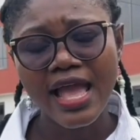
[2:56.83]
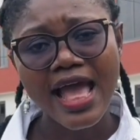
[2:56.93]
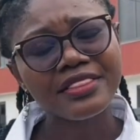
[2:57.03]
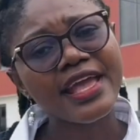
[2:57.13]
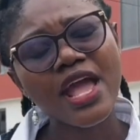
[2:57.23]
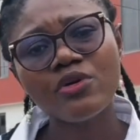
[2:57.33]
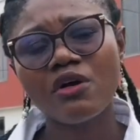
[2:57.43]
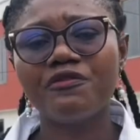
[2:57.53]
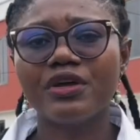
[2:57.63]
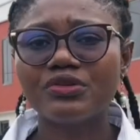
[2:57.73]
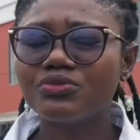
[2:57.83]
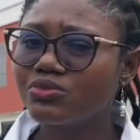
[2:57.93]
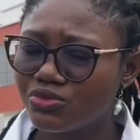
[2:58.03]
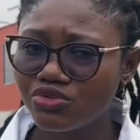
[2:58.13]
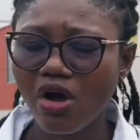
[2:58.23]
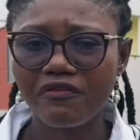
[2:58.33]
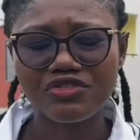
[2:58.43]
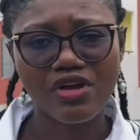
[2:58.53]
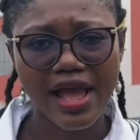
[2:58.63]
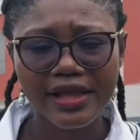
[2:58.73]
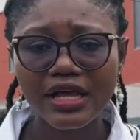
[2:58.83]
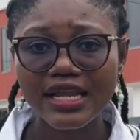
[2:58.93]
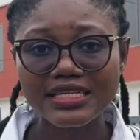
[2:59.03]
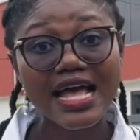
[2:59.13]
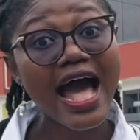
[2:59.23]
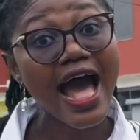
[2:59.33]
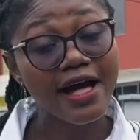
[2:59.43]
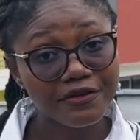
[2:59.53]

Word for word: And the area of a, of a triangle is half